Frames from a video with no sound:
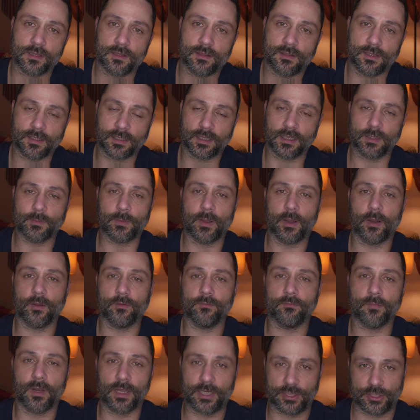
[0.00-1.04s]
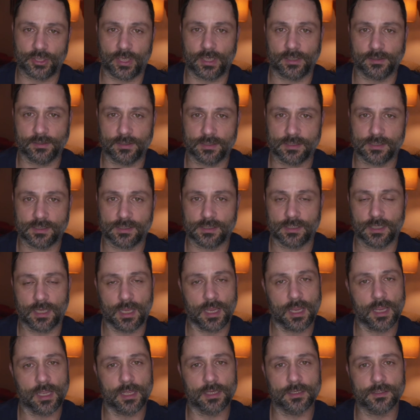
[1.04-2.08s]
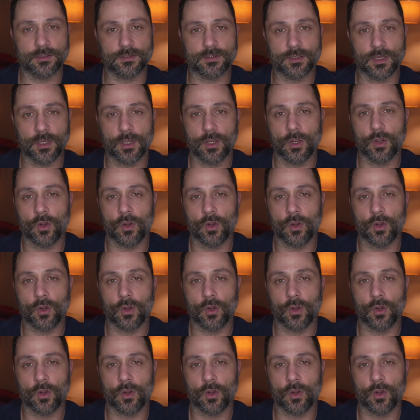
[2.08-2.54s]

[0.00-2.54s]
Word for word: thinking about my shot lists and